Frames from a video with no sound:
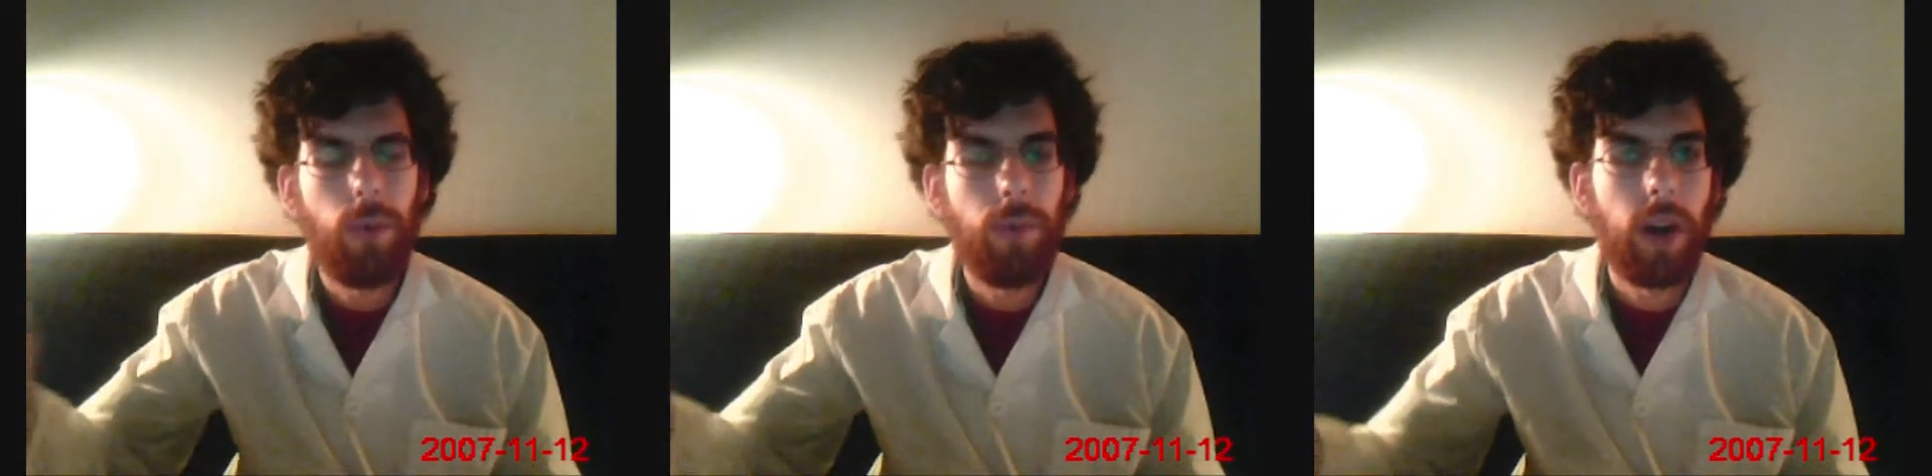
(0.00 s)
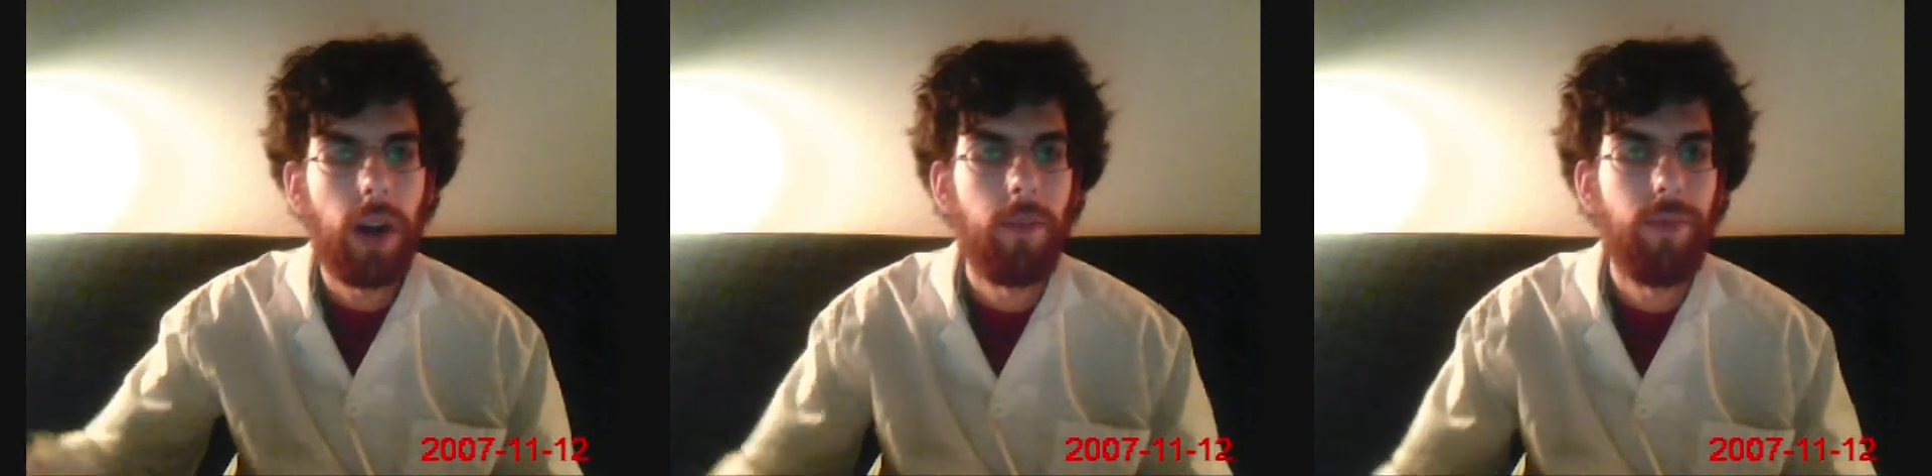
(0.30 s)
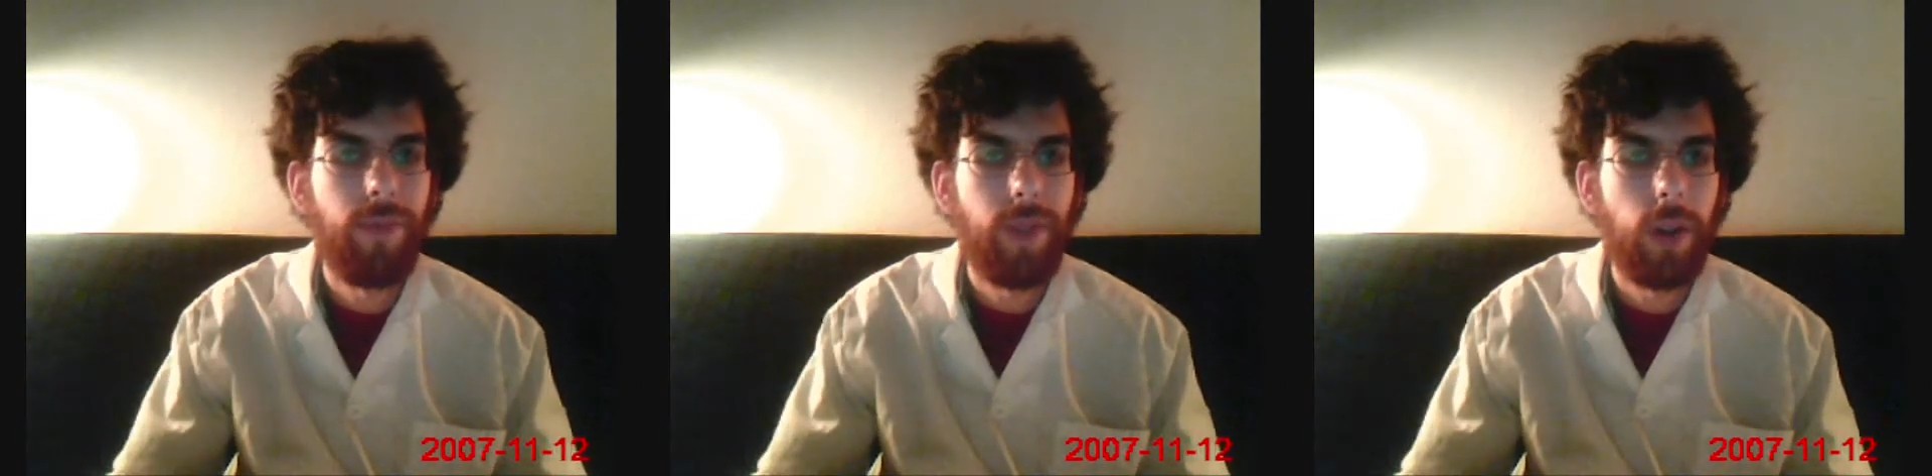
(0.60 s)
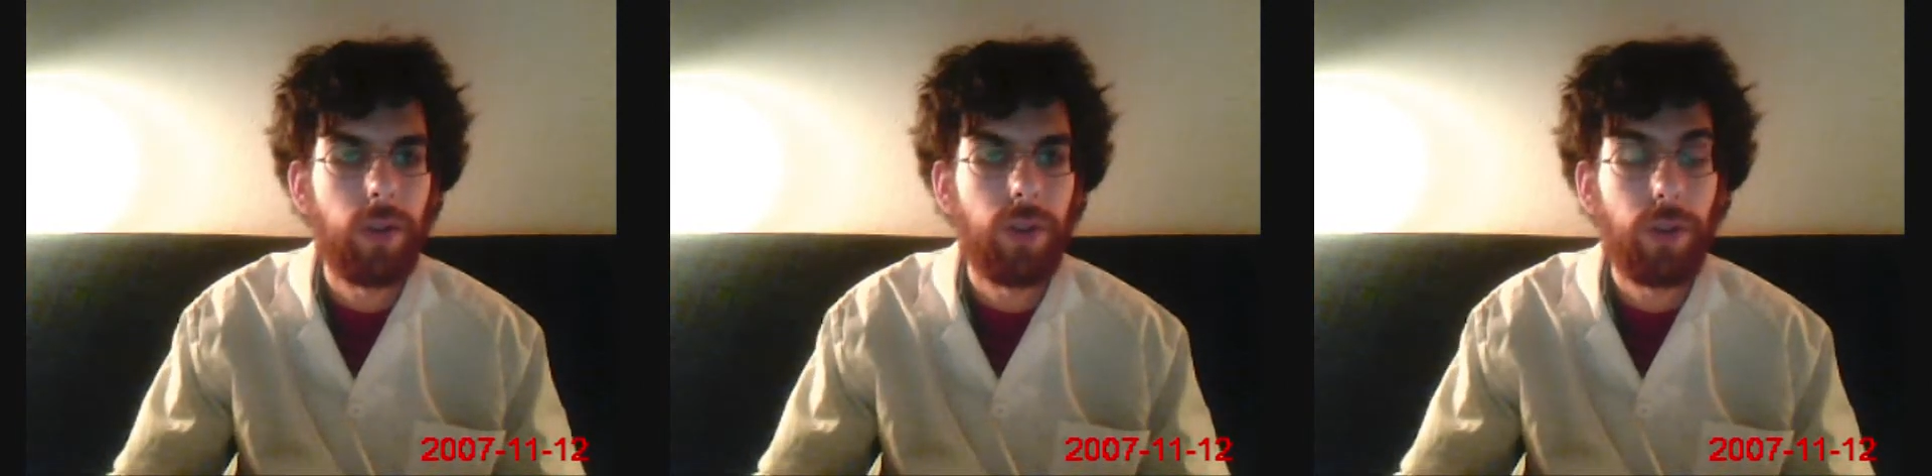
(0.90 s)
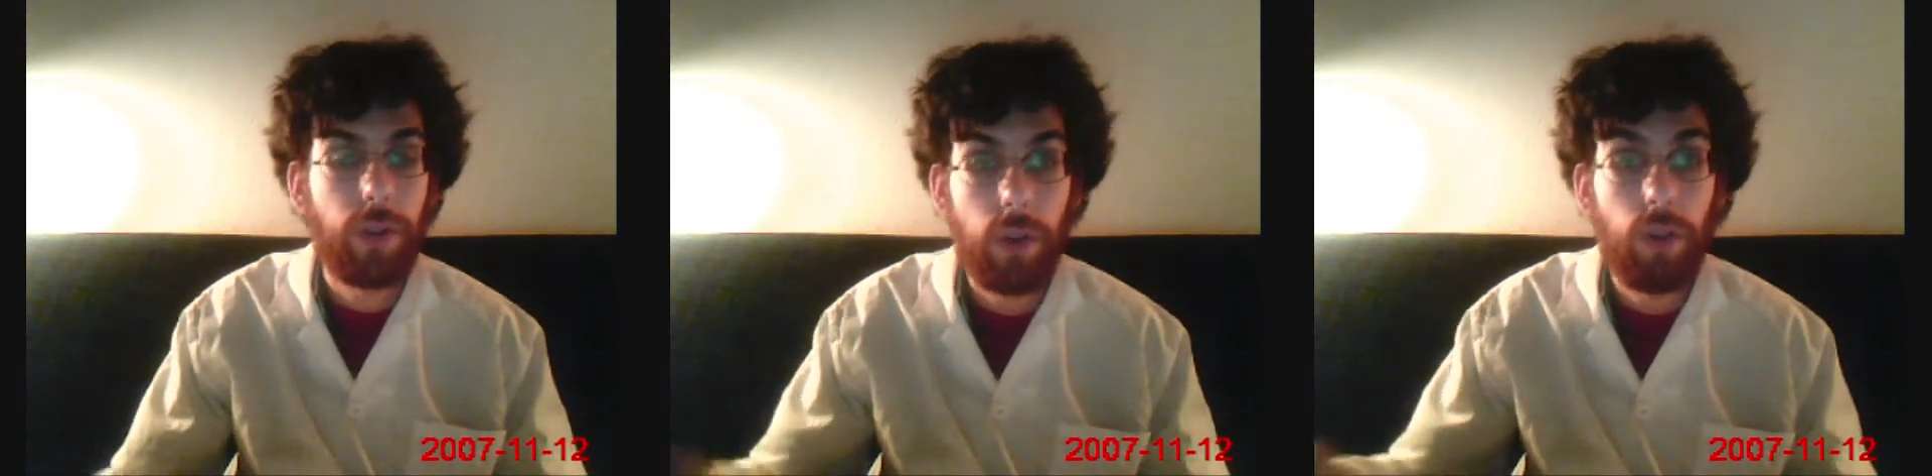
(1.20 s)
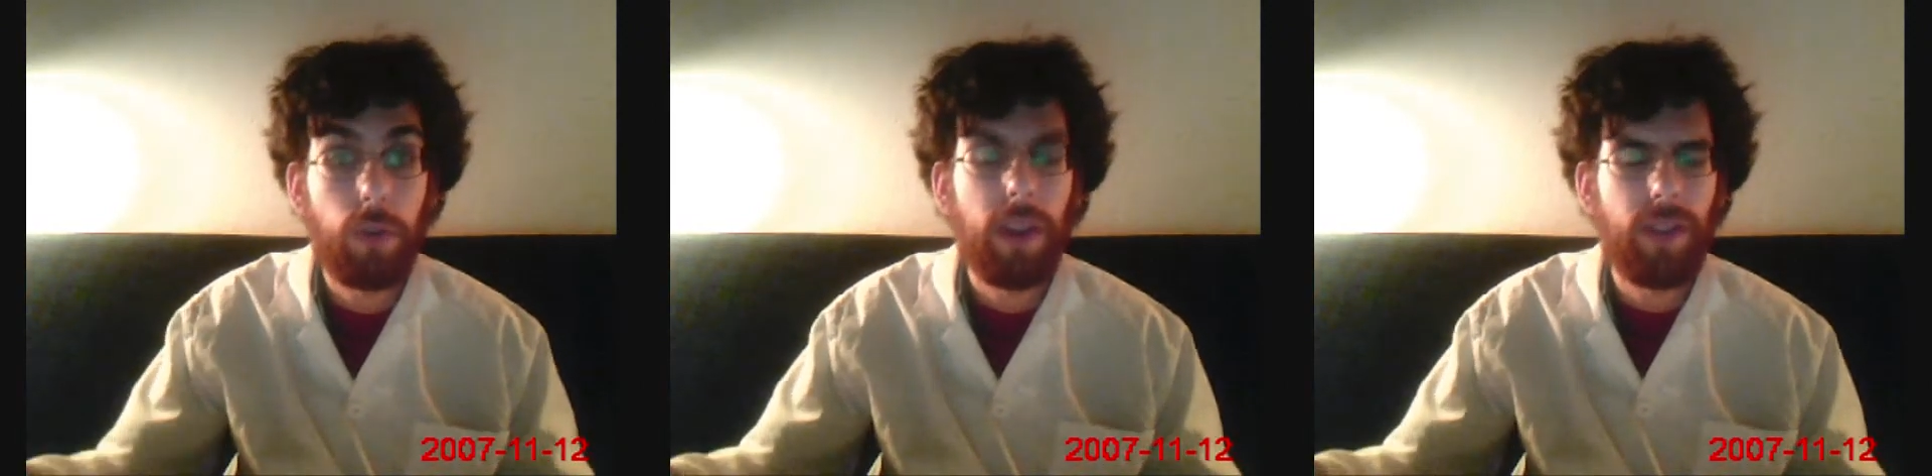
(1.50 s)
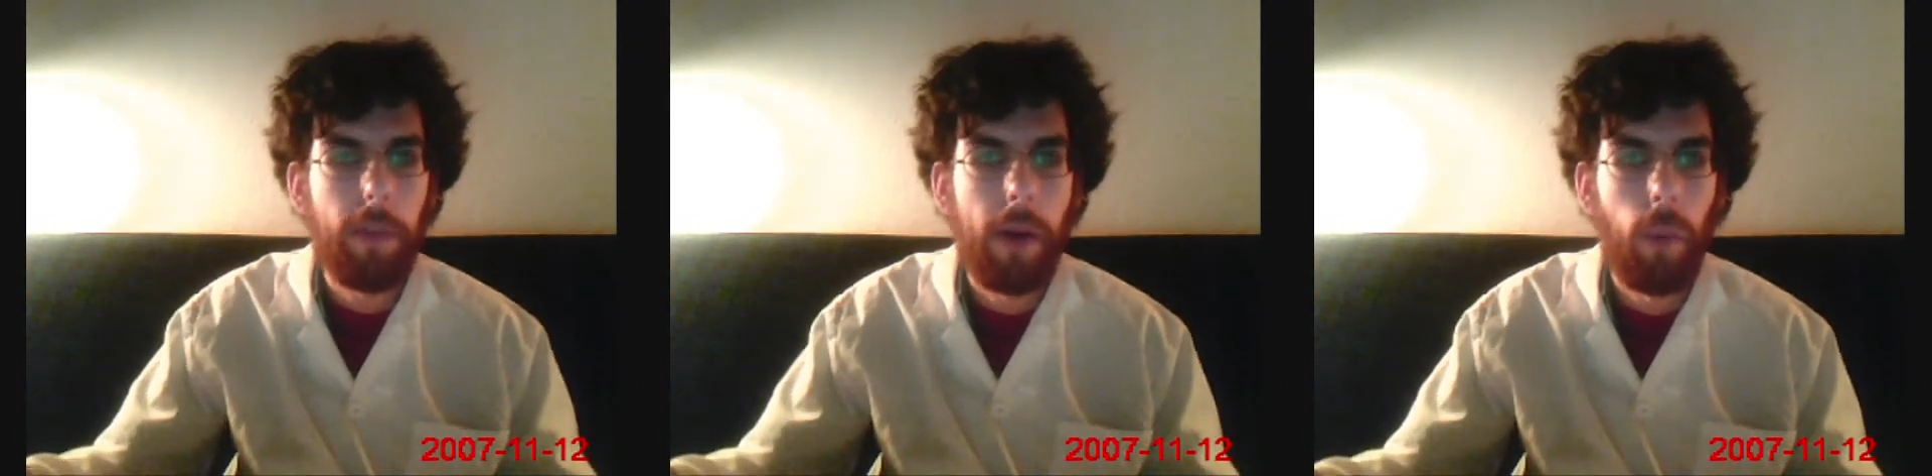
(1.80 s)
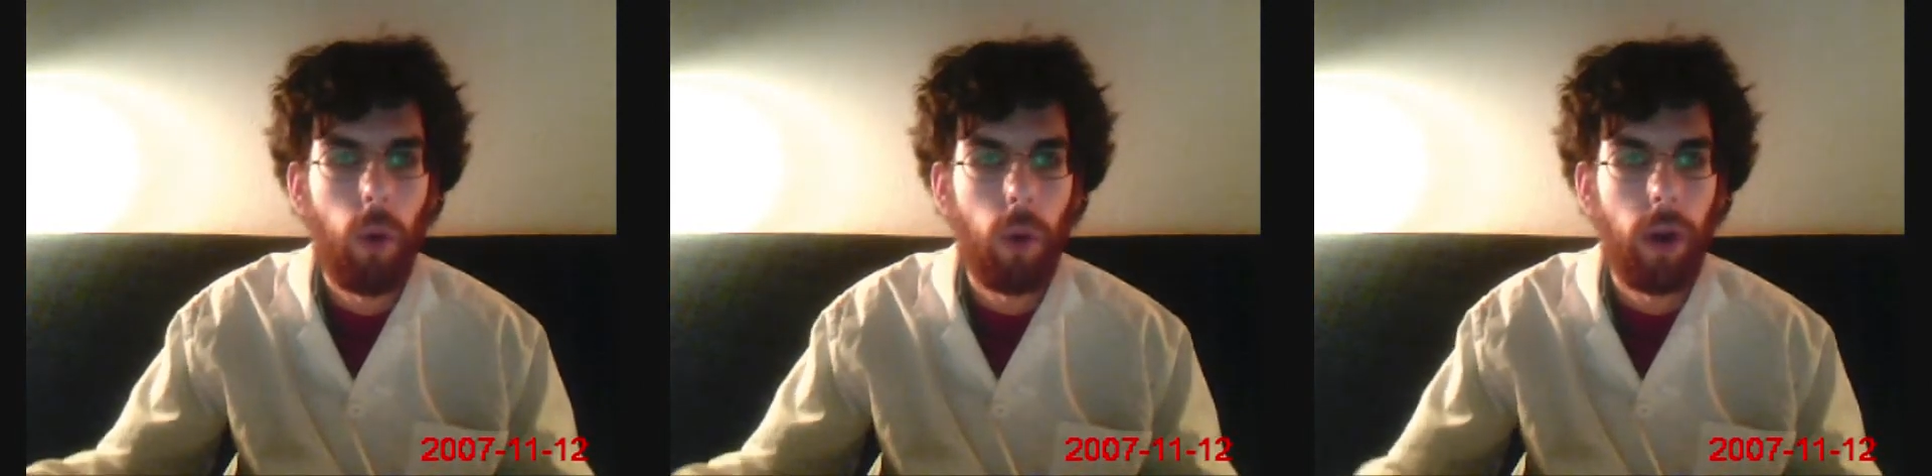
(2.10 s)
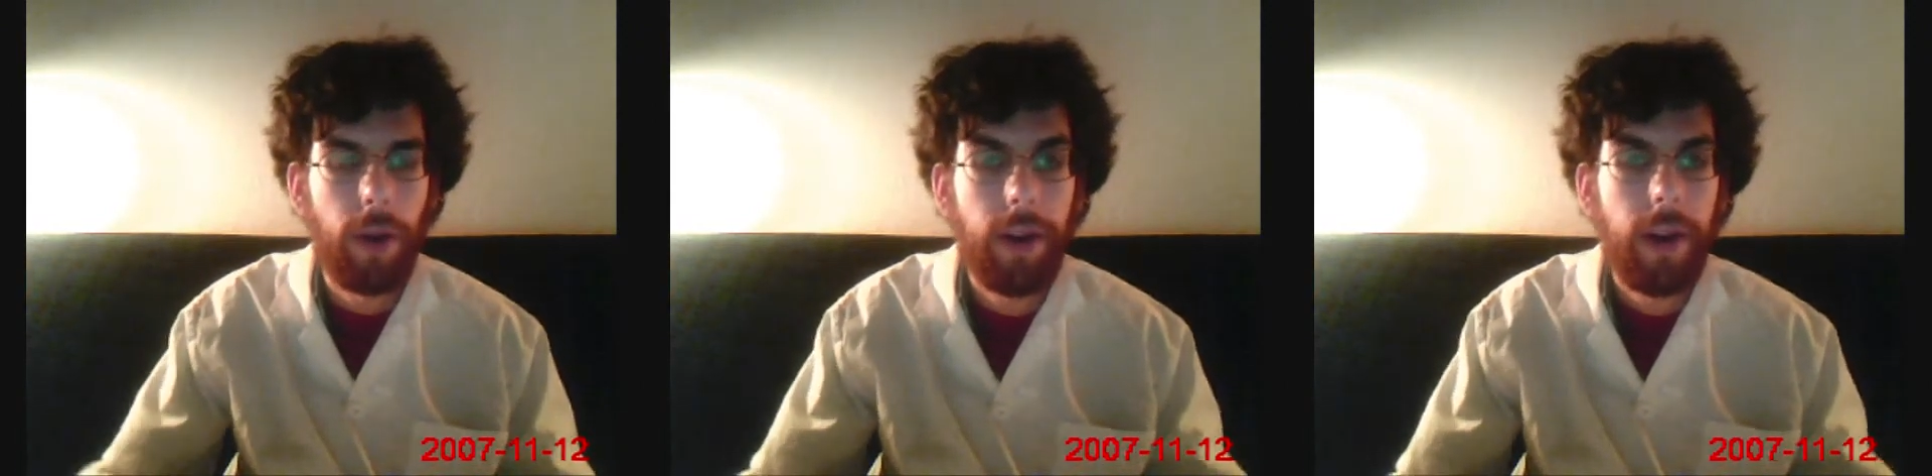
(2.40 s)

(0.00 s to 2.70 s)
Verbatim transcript: to, um, you know, which is also going to just basically melt more water,